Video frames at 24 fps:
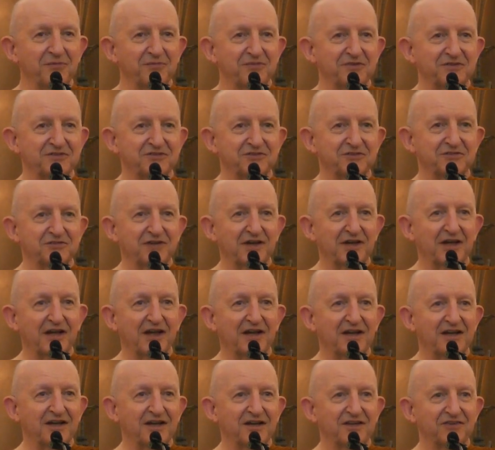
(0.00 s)
but to
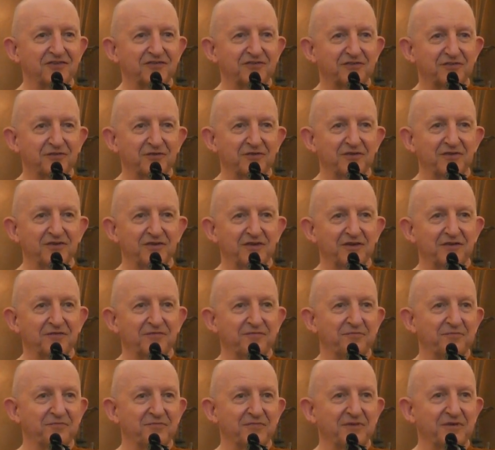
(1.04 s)
recognize
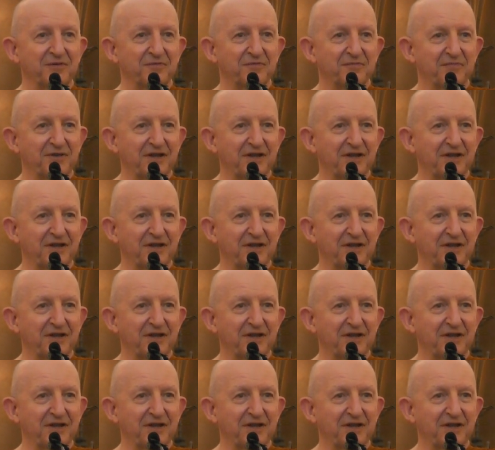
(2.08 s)
the